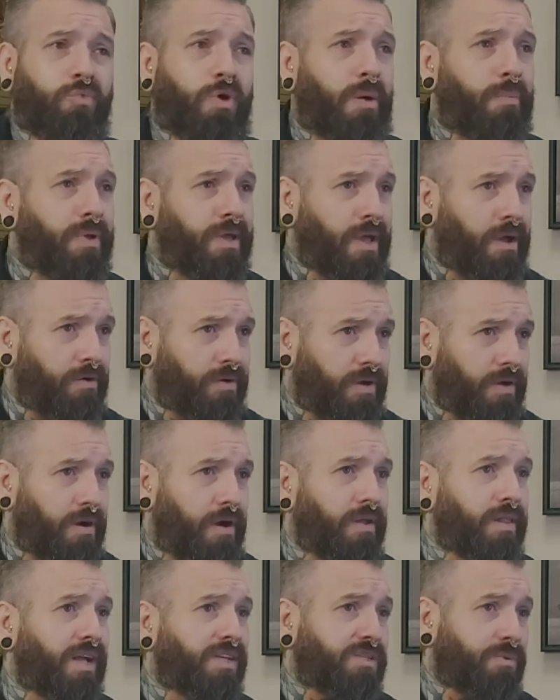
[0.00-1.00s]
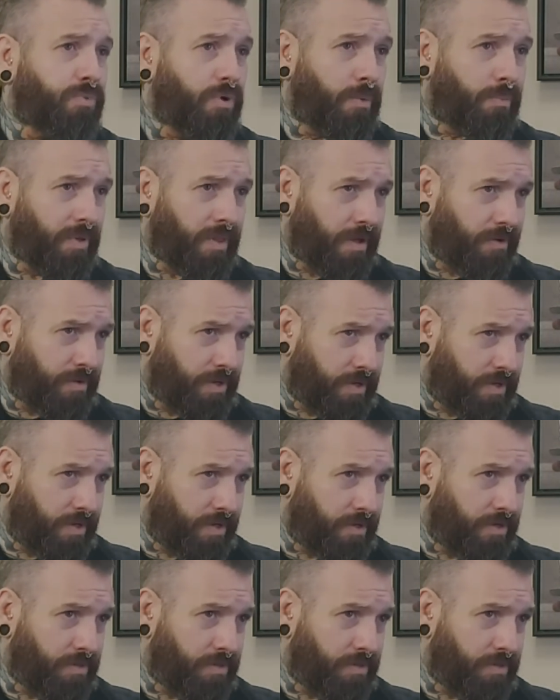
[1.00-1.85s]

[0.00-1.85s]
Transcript: alcohol, isopropyl alcohol,